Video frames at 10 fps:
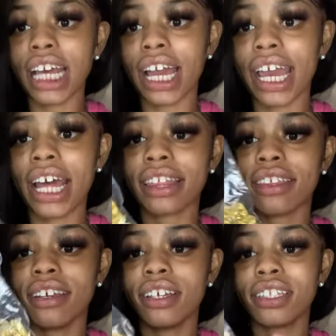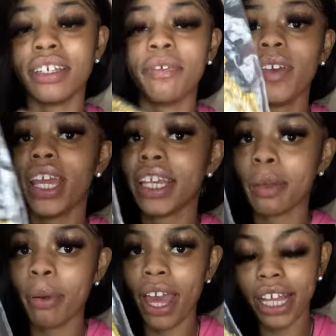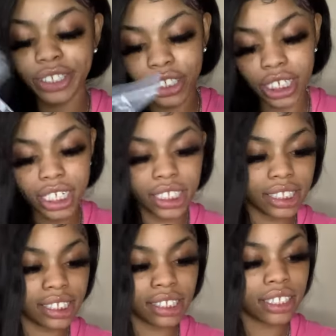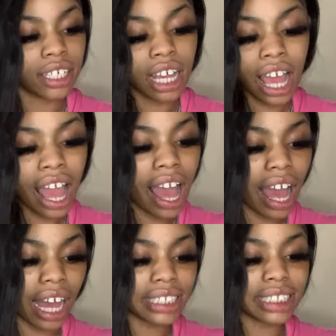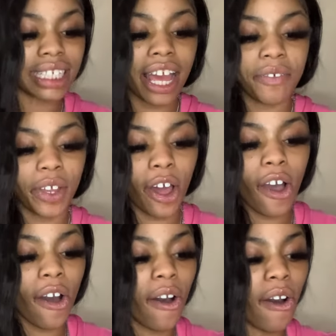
I got the, the Fendi patches. I just have it all.